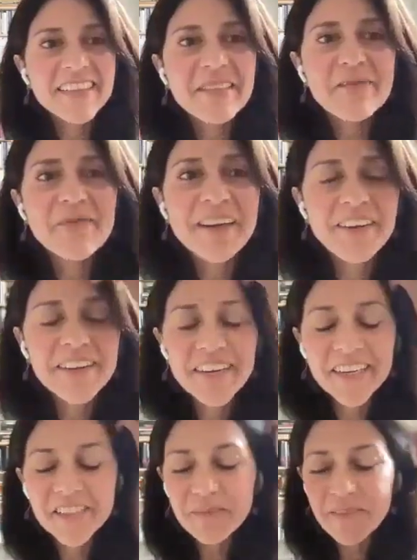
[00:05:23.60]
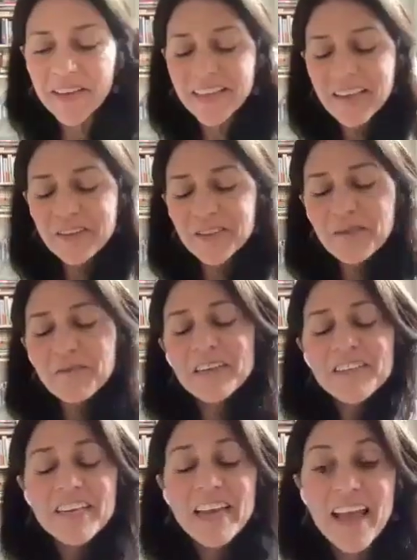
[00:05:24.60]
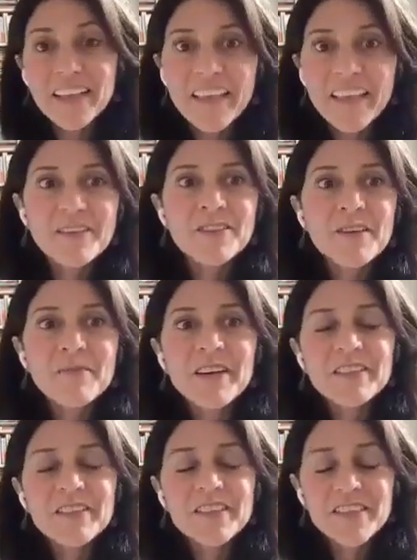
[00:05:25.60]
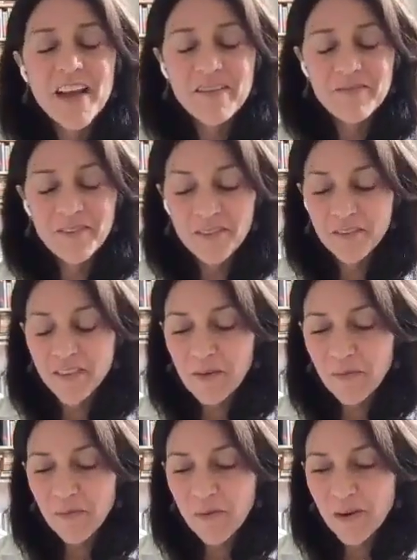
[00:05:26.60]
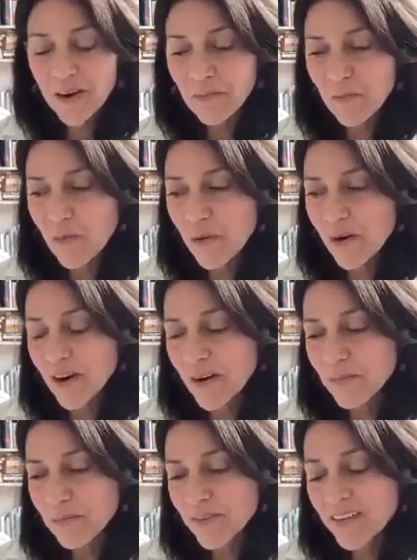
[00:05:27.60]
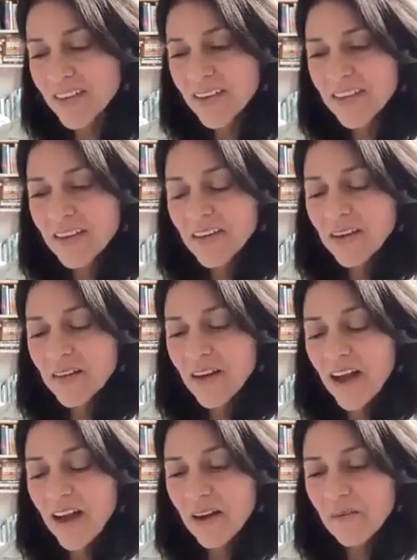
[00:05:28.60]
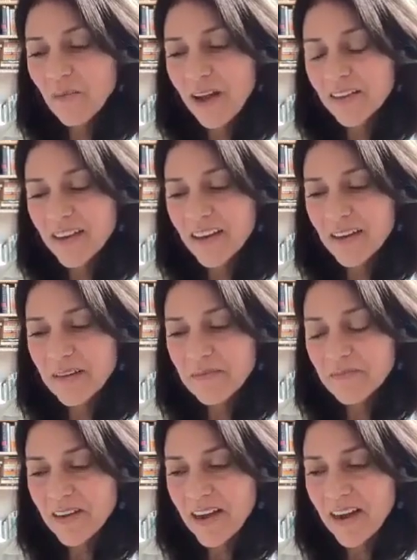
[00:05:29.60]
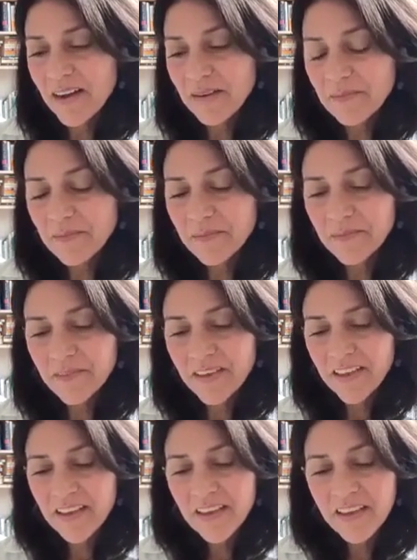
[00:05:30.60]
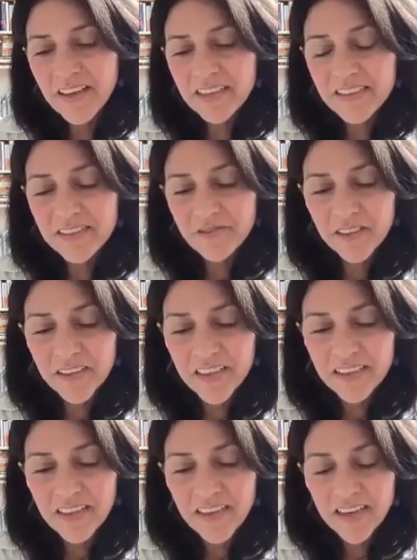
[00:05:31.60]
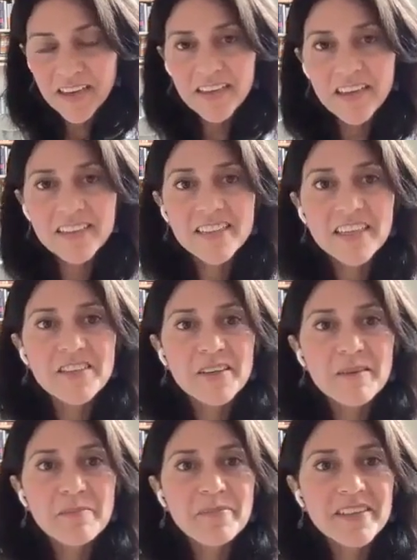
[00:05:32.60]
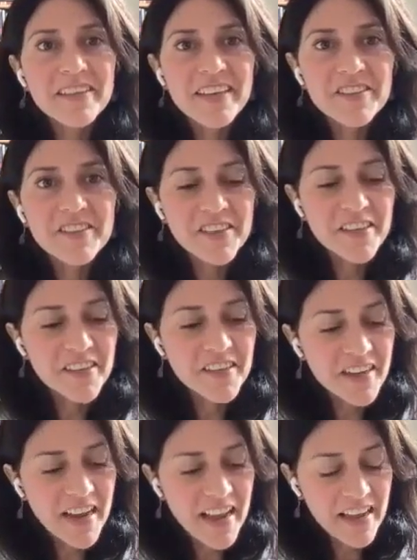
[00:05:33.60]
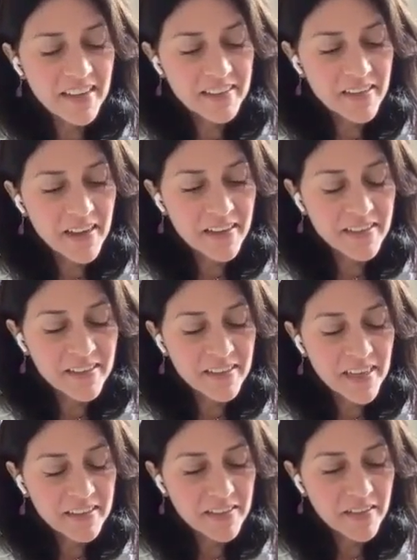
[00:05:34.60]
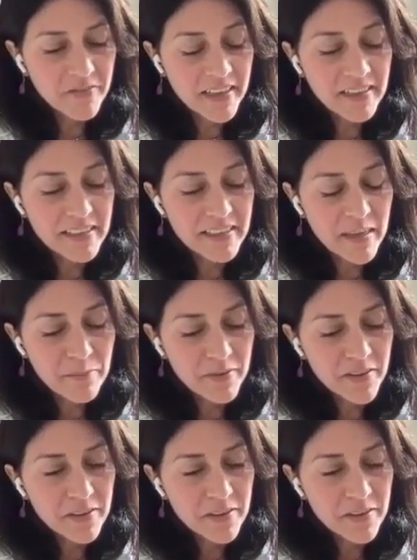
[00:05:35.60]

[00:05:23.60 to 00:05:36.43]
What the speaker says: Lisa Weinert here. Jamia, thank you so much. And Anne, thank you so much for that warm welcome. It's really, it's such a pleasure and a sense of like deep